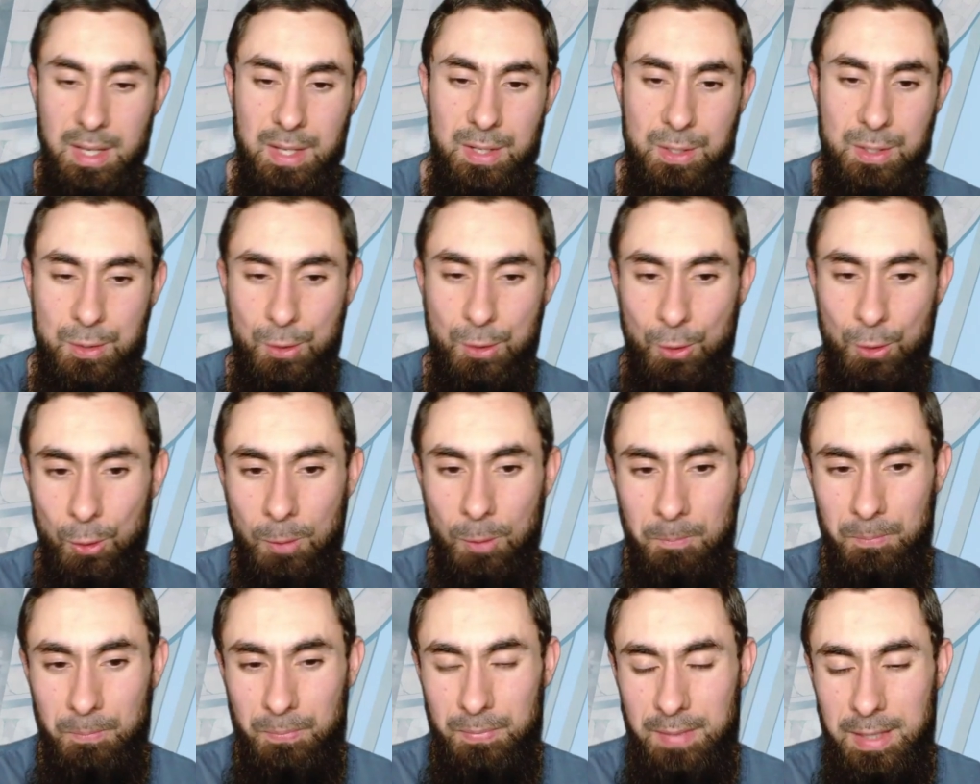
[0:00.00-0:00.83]

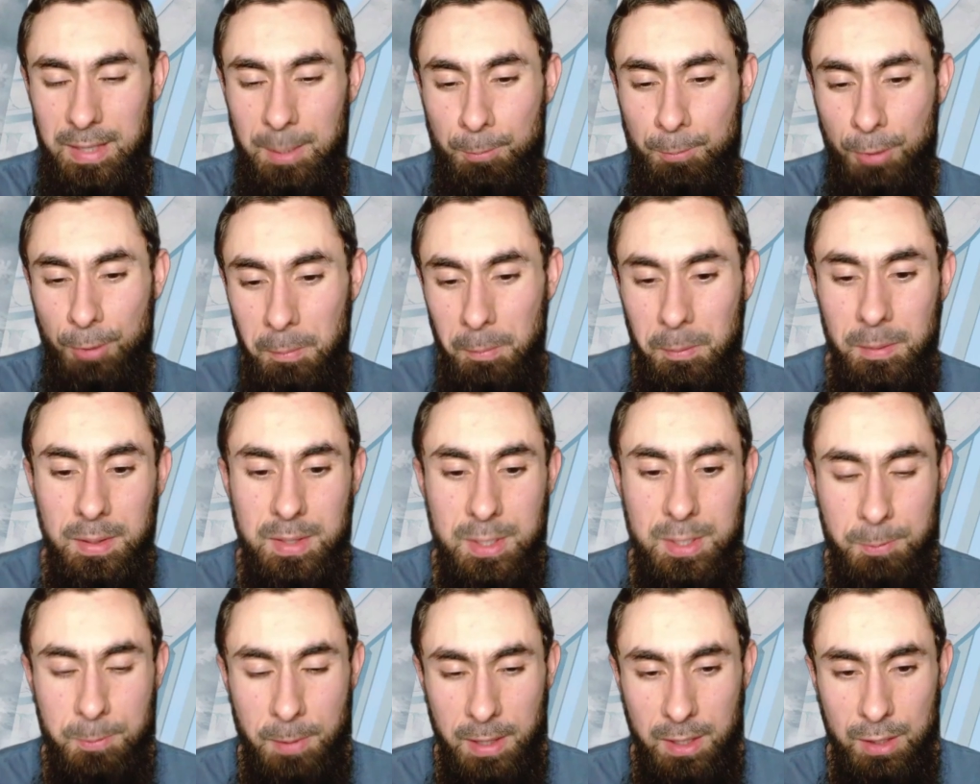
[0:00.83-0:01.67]
So he probably
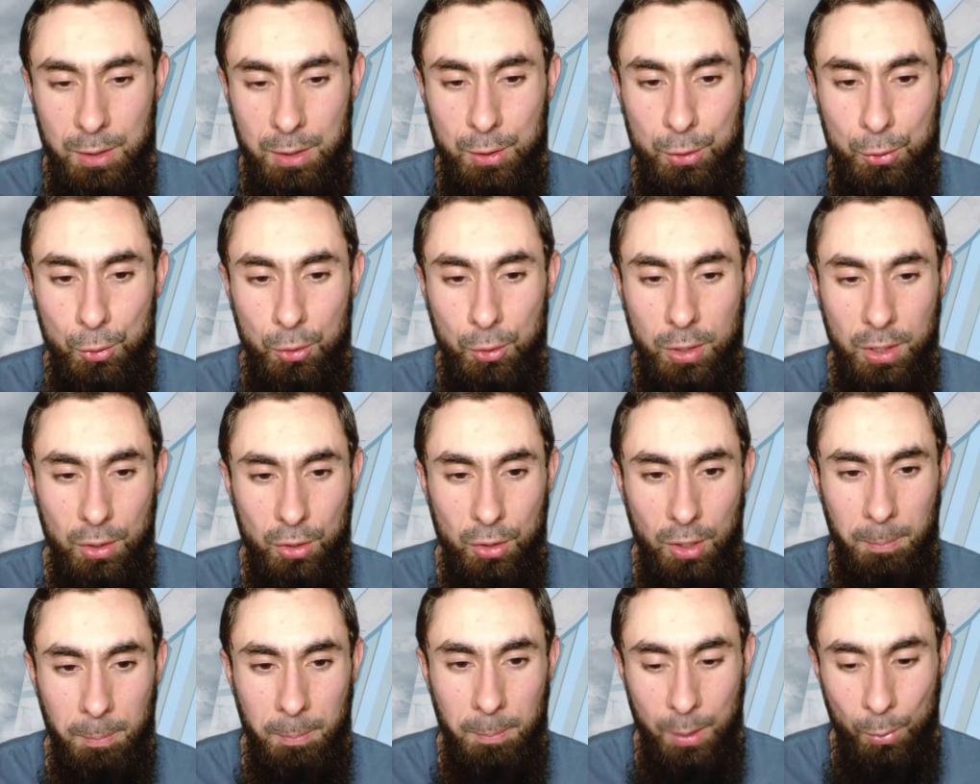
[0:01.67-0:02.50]
does better in a nuking
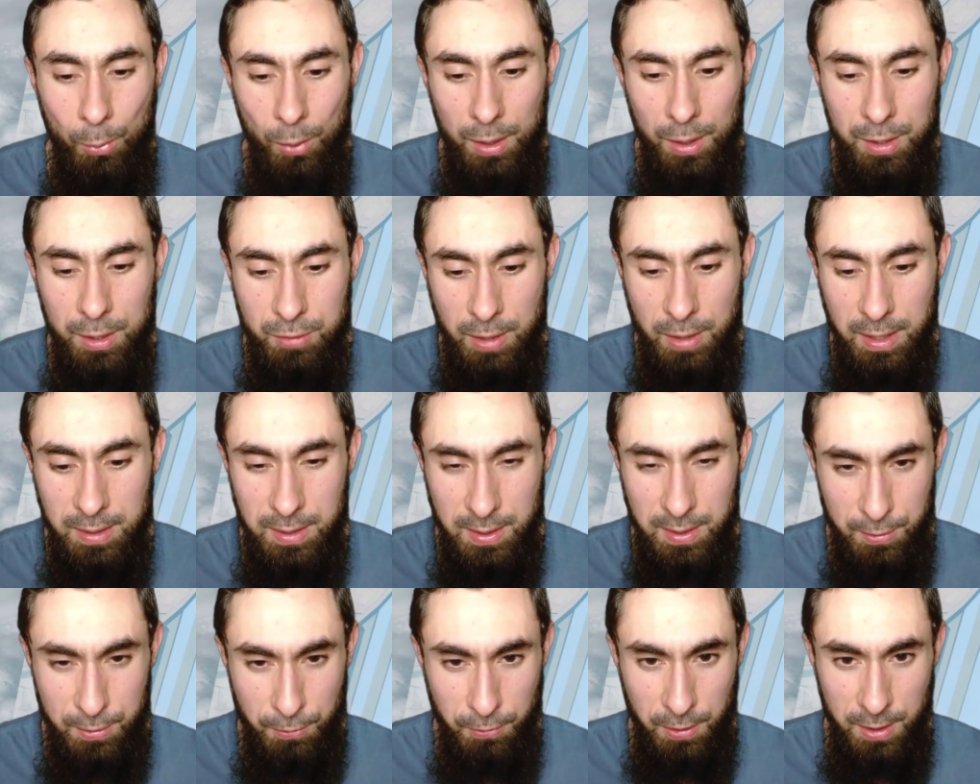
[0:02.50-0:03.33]
comp, but I want to try
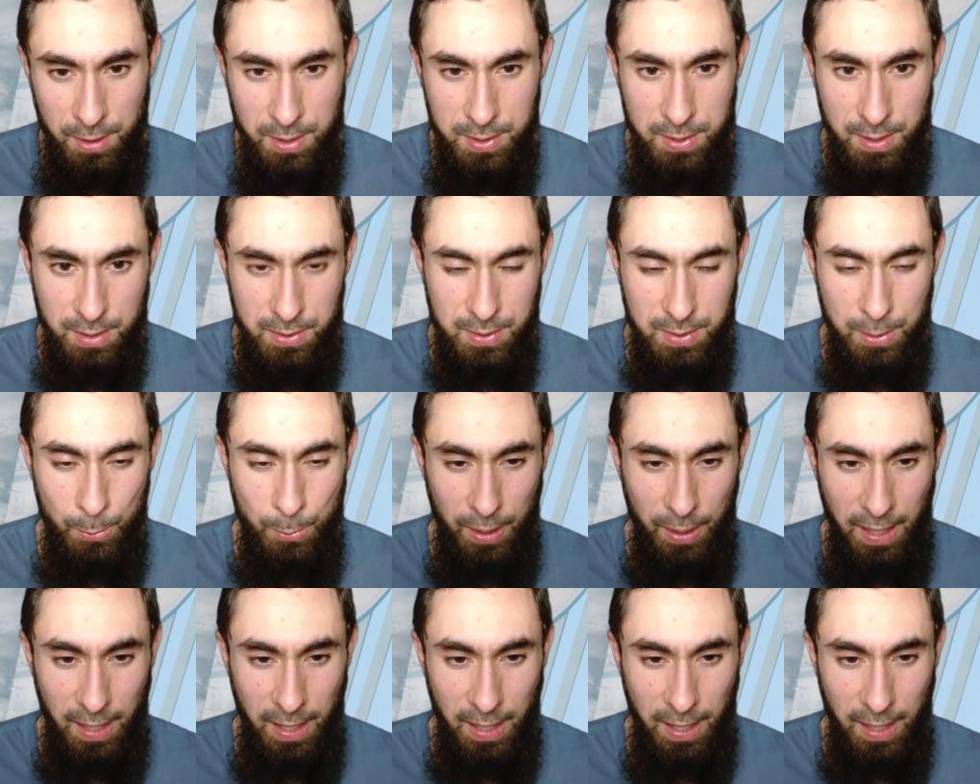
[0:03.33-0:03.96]
this first. Let's see what